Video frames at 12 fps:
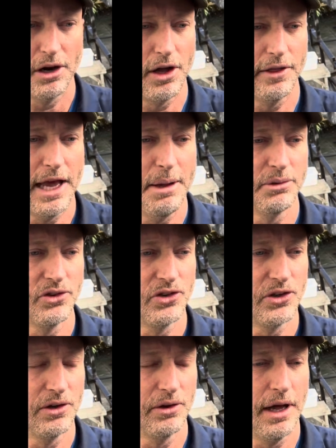like the
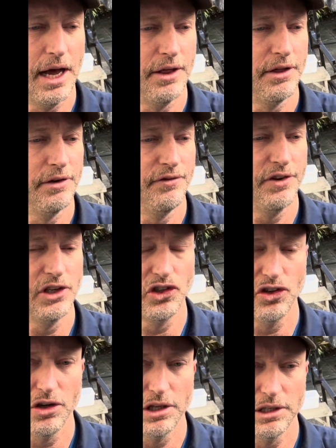the
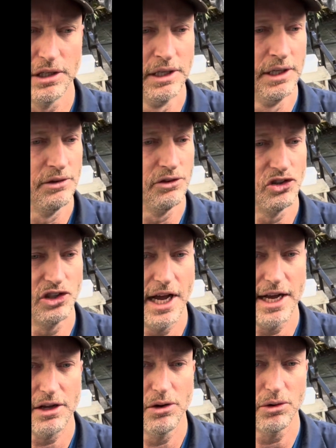finish on it. It's a
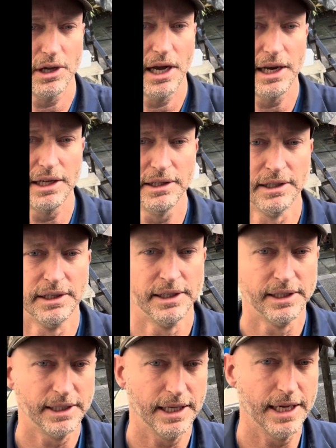charcoal colour.
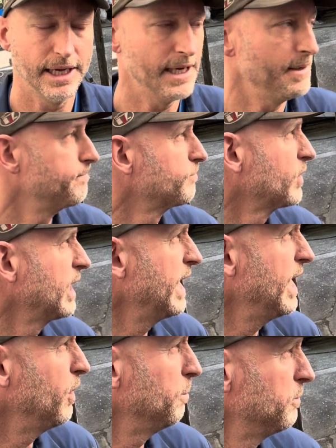It
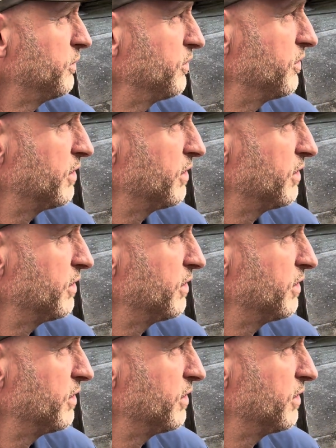helps,